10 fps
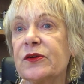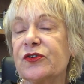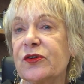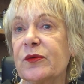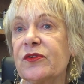
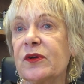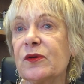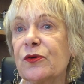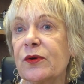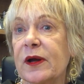She was an
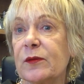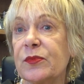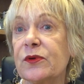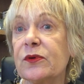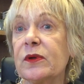
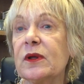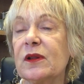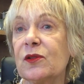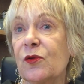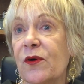incredible,
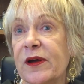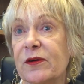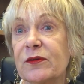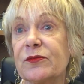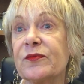
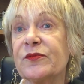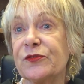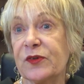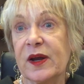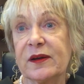loyal
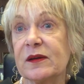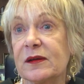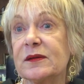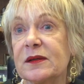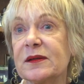friend.
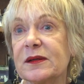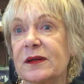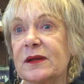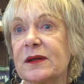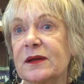
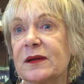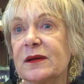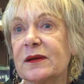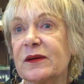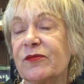
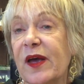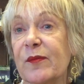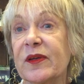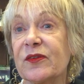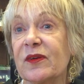
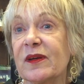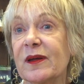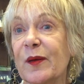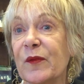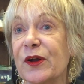Fabulous.
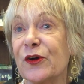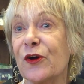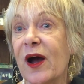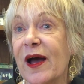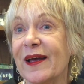I'm gonna
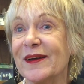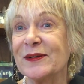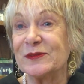cry.